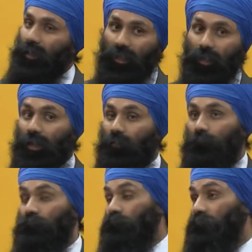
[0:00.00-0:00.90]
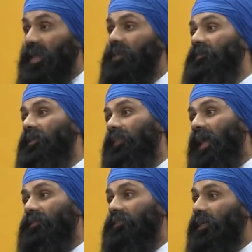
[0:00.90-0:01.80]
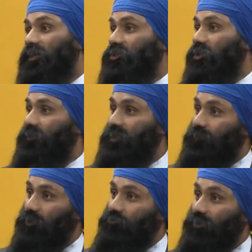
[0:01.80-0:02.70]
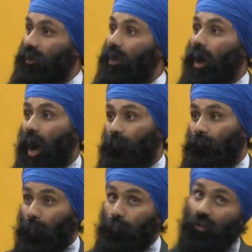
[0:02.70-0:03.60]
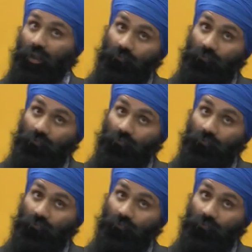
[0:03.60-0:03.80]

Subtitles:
it may be a landslide Conservative victory. I'm pulling.